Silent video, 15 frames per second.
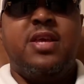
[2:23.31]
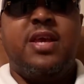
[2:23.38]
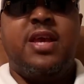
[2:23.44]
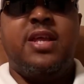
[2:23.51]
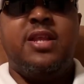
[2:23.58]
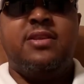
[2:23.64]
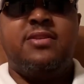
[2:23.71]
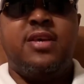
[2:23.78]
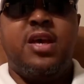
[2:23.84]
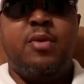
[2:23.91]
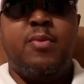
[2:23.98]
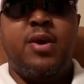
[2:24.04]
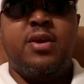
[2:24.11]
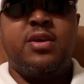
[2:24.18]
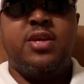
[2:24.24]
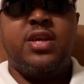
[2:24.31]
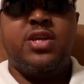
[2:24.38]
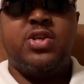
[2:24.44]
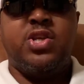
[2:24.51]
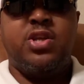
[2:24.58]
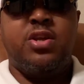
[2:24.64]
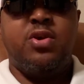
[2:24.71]
Anytime I can catch
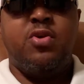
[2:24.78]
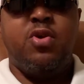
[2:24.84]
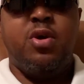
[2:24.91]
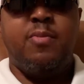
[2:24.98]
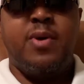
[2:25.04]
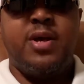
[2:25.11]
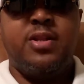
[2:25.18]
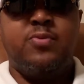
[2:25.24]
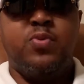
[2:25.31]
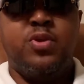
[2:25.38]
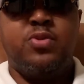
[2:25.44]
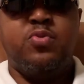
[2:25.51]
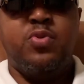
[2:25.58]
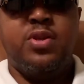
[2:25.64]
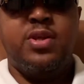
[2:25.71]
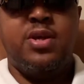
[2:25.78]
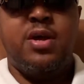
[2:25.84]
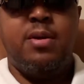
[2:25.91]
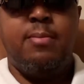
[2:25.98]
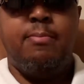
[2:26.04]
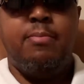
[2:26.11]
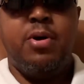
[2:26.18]
Syndergaard -120,
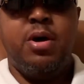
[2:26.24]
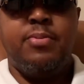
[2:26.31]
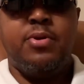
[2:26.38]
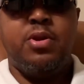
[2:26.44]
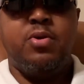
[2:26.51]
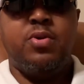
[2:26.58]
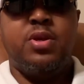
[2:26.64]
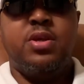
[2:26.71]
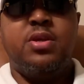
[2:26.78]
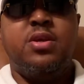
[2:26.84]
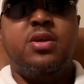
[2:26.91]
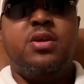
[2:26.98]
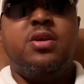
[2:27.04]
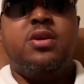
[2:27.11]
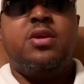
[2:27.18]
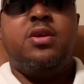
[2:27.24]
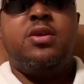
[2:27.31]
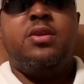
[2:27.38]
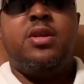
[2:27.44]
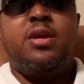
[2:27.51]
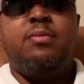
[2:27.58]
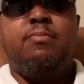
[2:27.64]
I'm bumping on it.
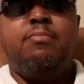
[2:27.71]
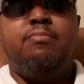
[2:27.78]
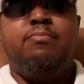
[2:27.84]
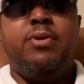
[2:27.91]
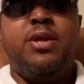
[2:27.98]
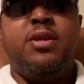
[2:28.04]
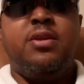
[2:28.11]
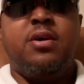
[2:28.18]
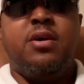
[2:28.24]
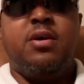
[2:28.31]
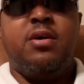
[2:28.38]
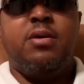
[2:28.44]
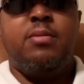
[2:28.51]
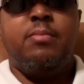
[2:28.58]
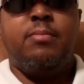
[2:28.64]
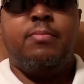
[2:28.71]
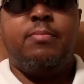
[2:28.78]
They beat the